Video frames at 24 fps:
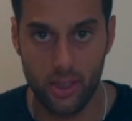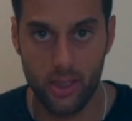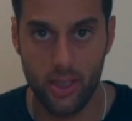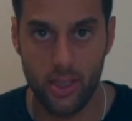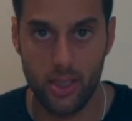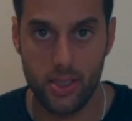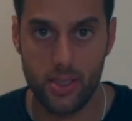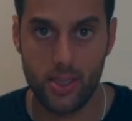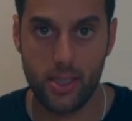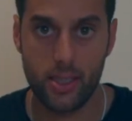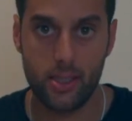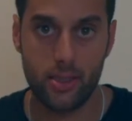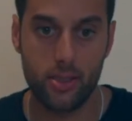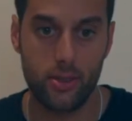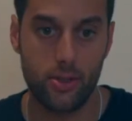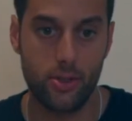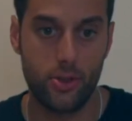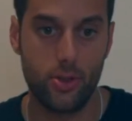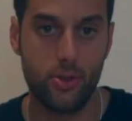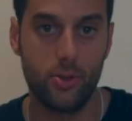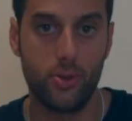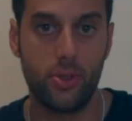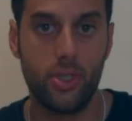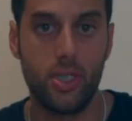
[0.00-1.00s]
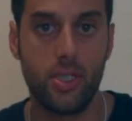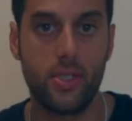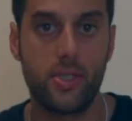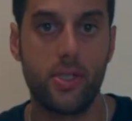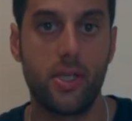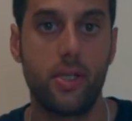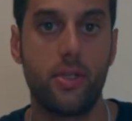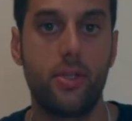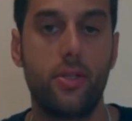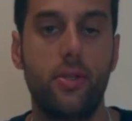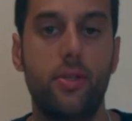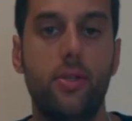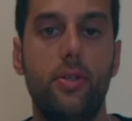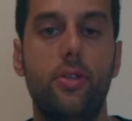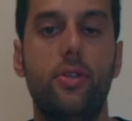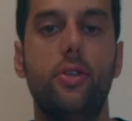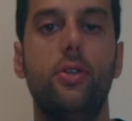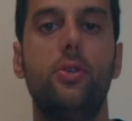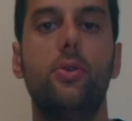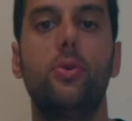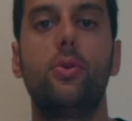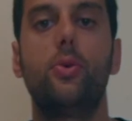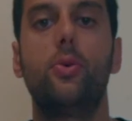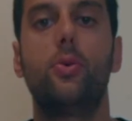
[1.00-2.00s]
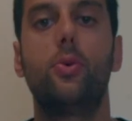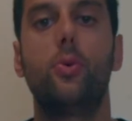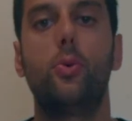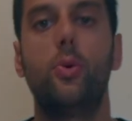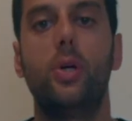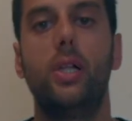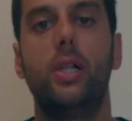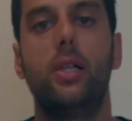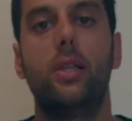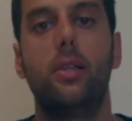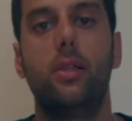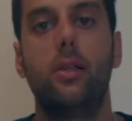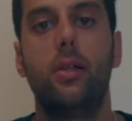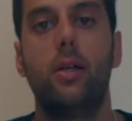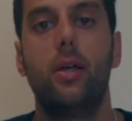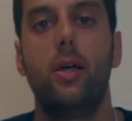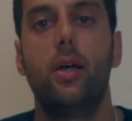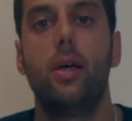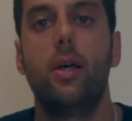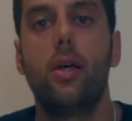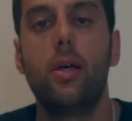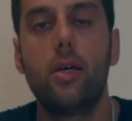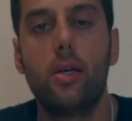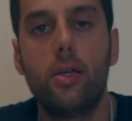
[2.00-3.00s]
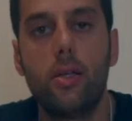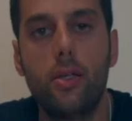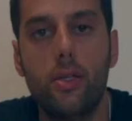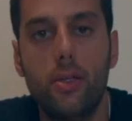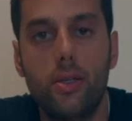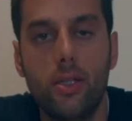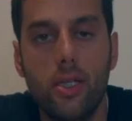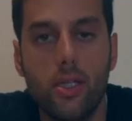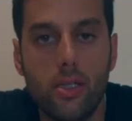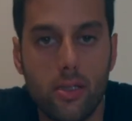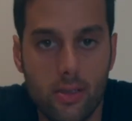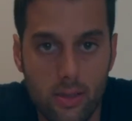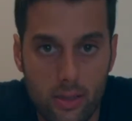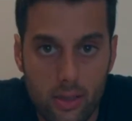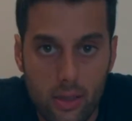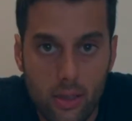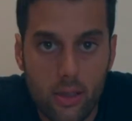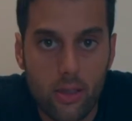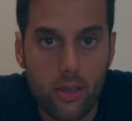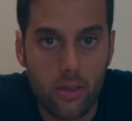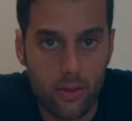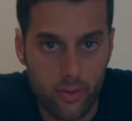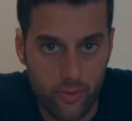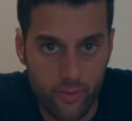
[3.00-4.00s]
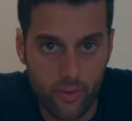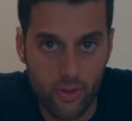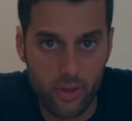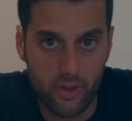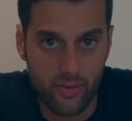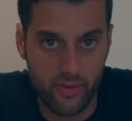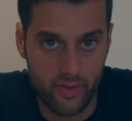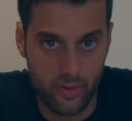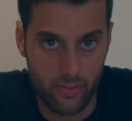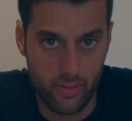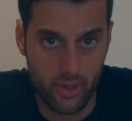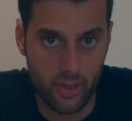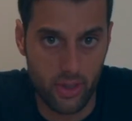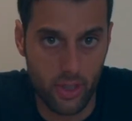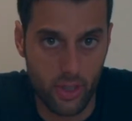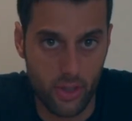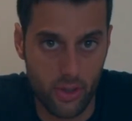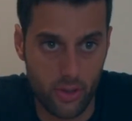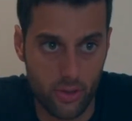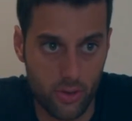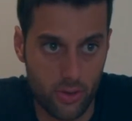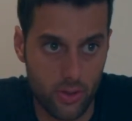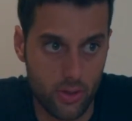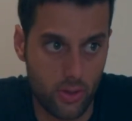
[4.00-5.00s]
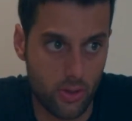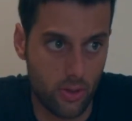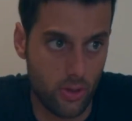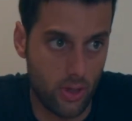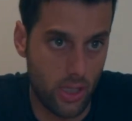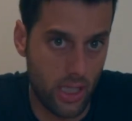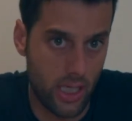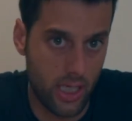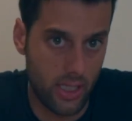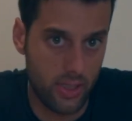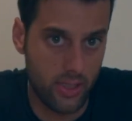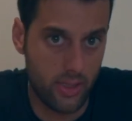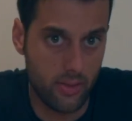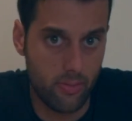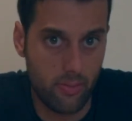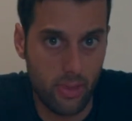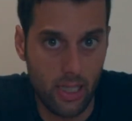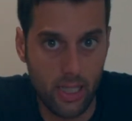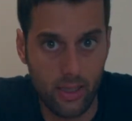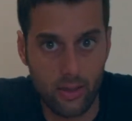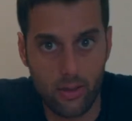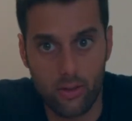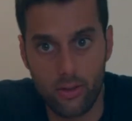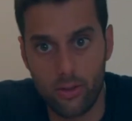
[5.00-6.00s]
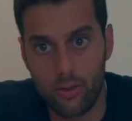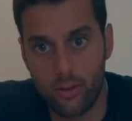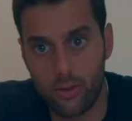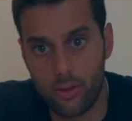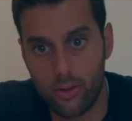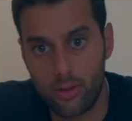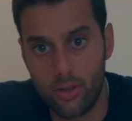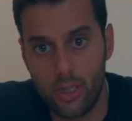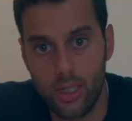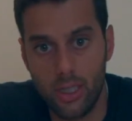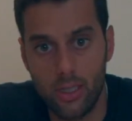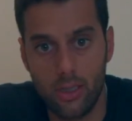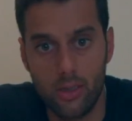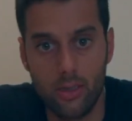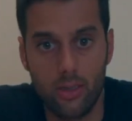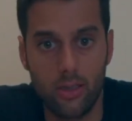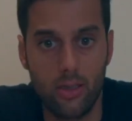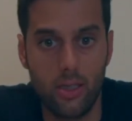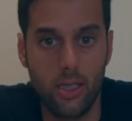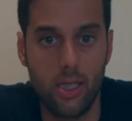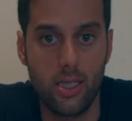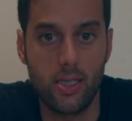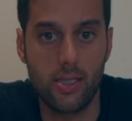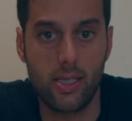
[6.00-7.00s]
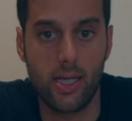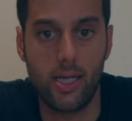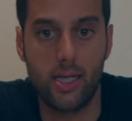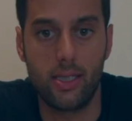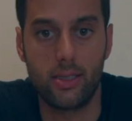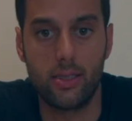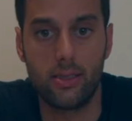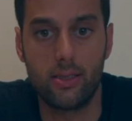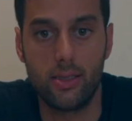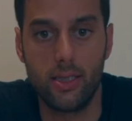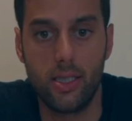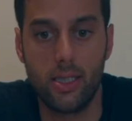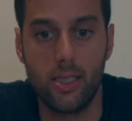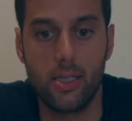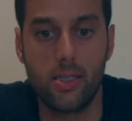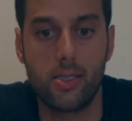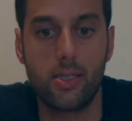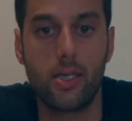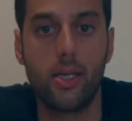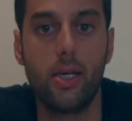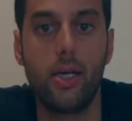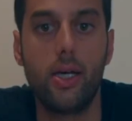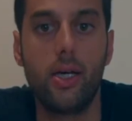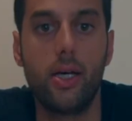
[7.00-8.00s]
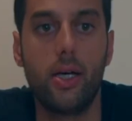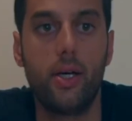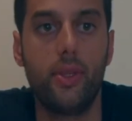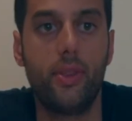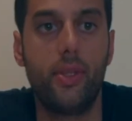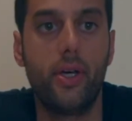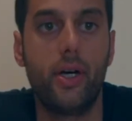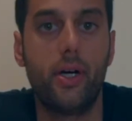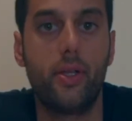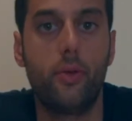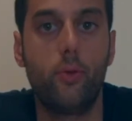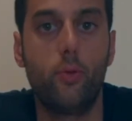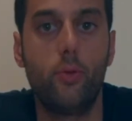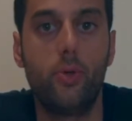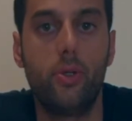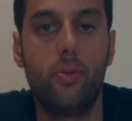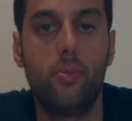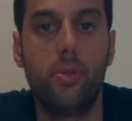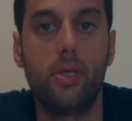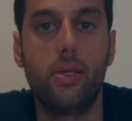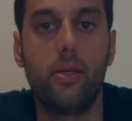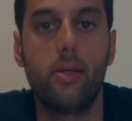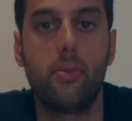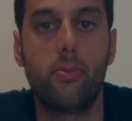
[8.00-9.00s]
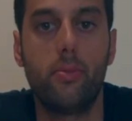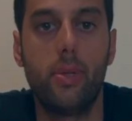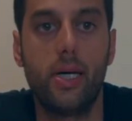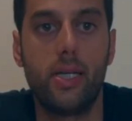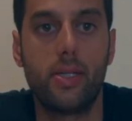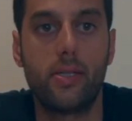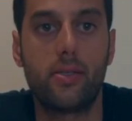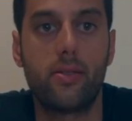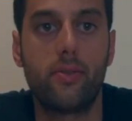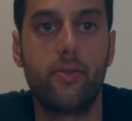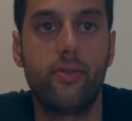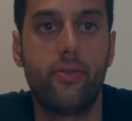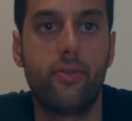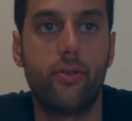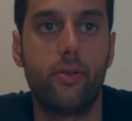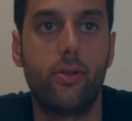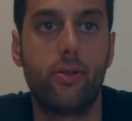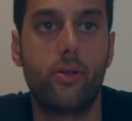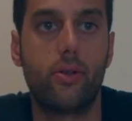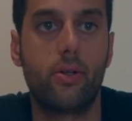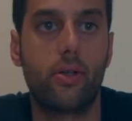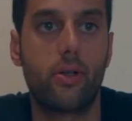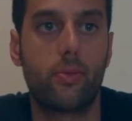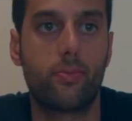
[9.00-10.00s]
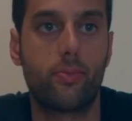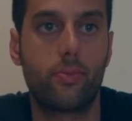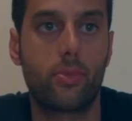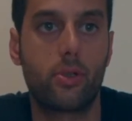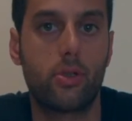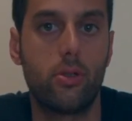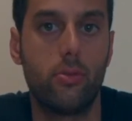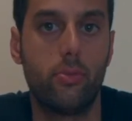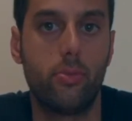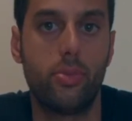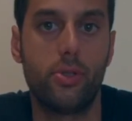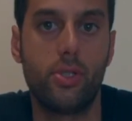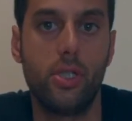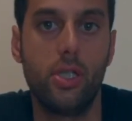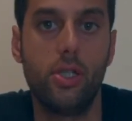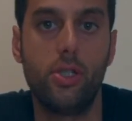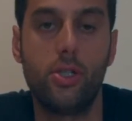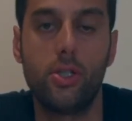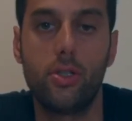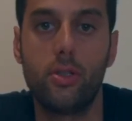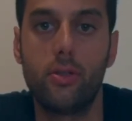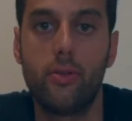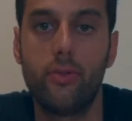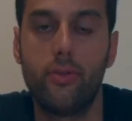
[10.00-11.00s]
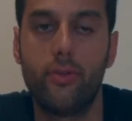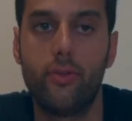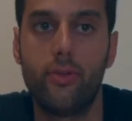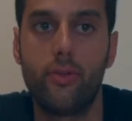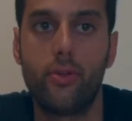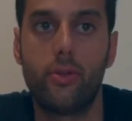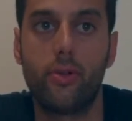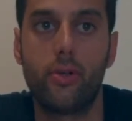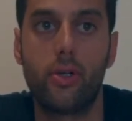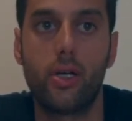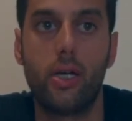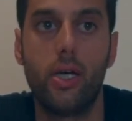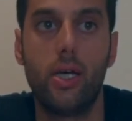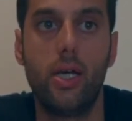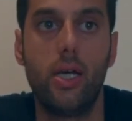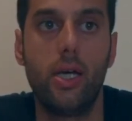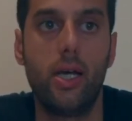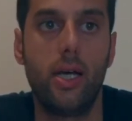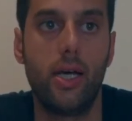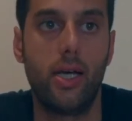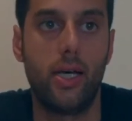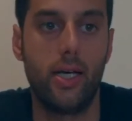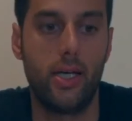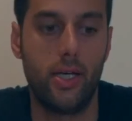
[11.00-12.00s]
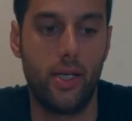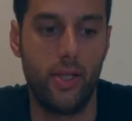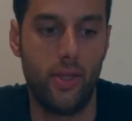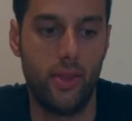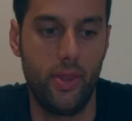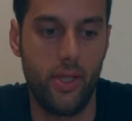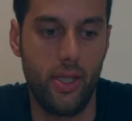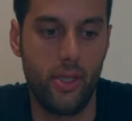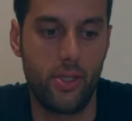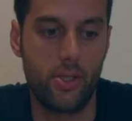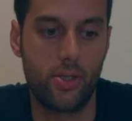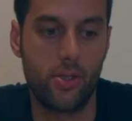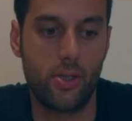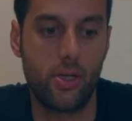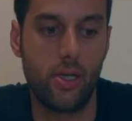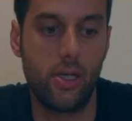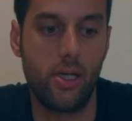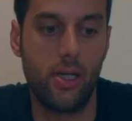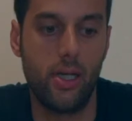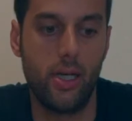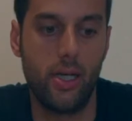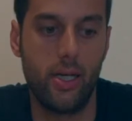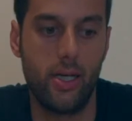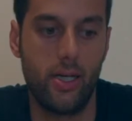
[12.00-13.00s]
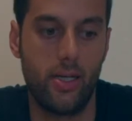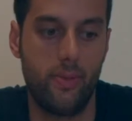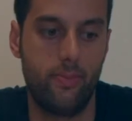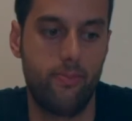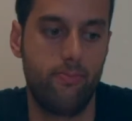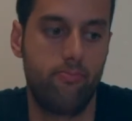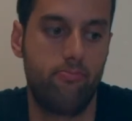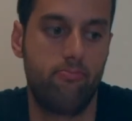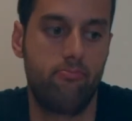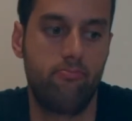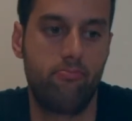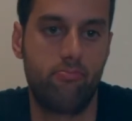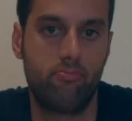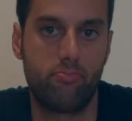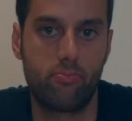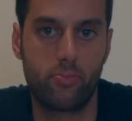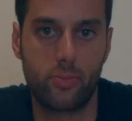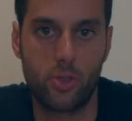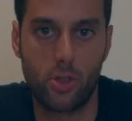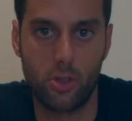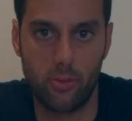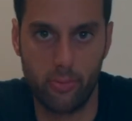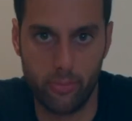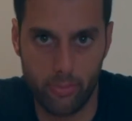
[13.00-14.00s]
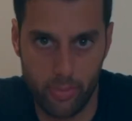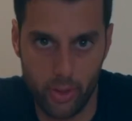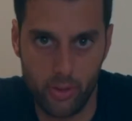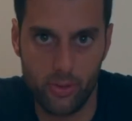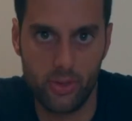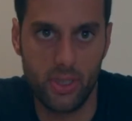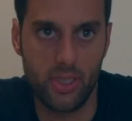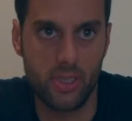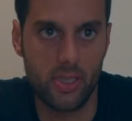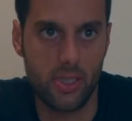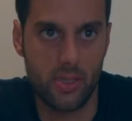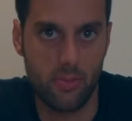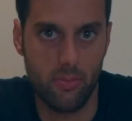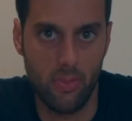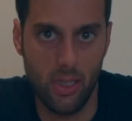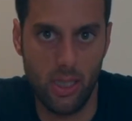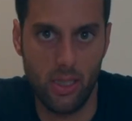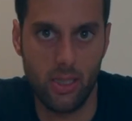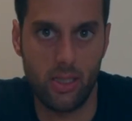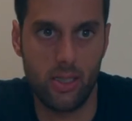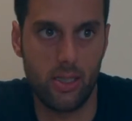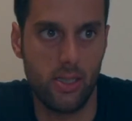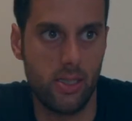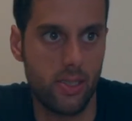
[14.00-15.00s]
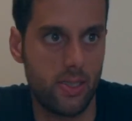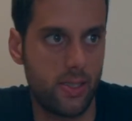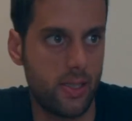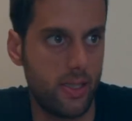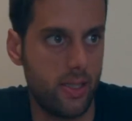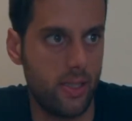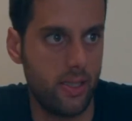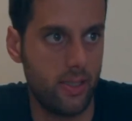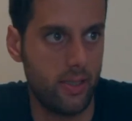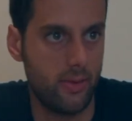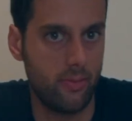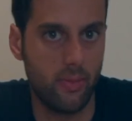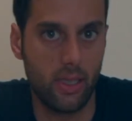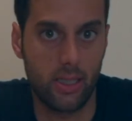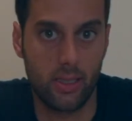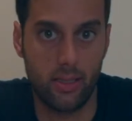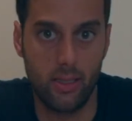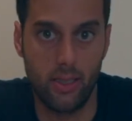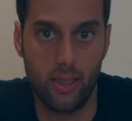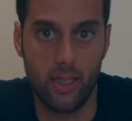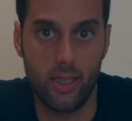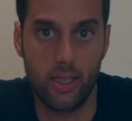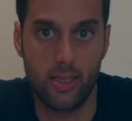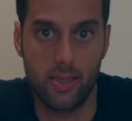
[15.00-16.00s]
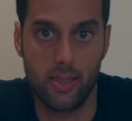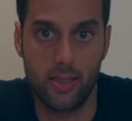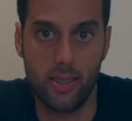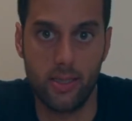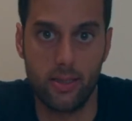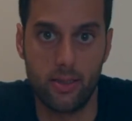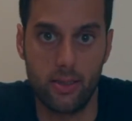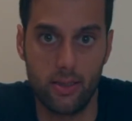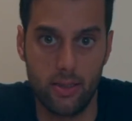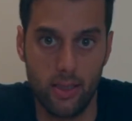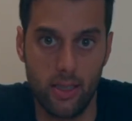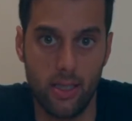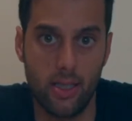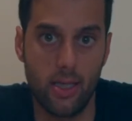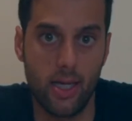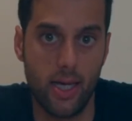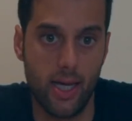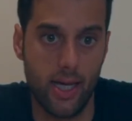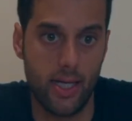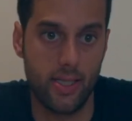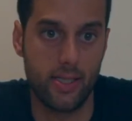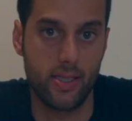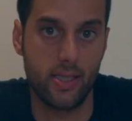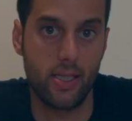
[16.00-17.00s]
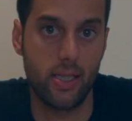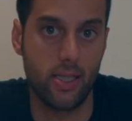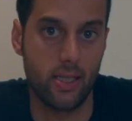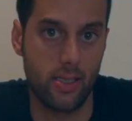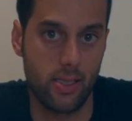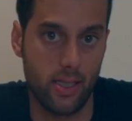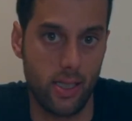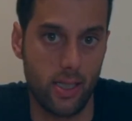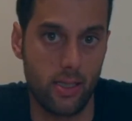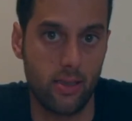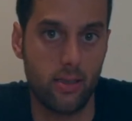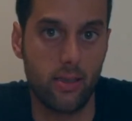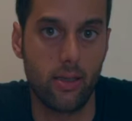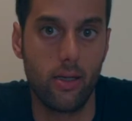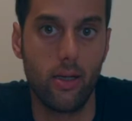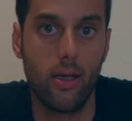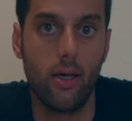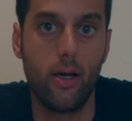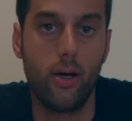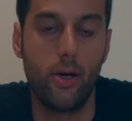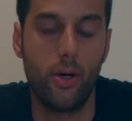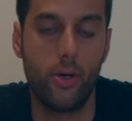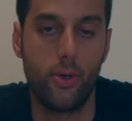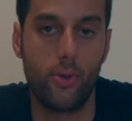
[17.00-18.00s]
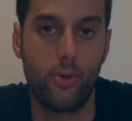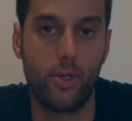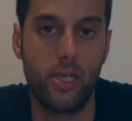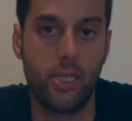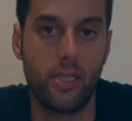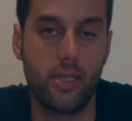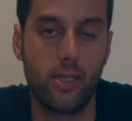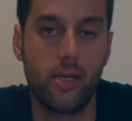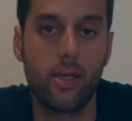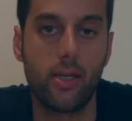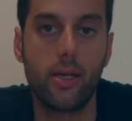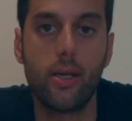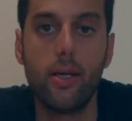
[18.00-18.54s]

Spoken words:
These are the two teas that you will need for the fermentation. So either black or green, these are the teas that will be best for composition, for natural components, minerals and bacteria that the tea has inside already.